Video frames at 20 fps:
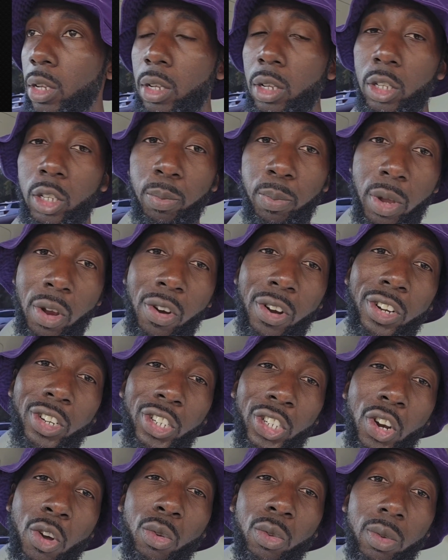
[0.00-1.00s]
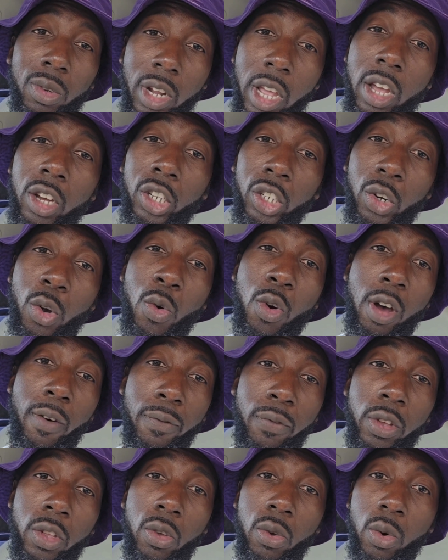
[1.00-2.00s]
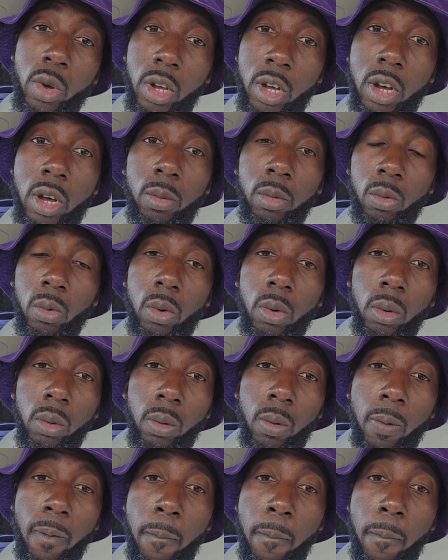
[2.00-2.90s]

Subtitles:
Spirit they'll show up for you and come through.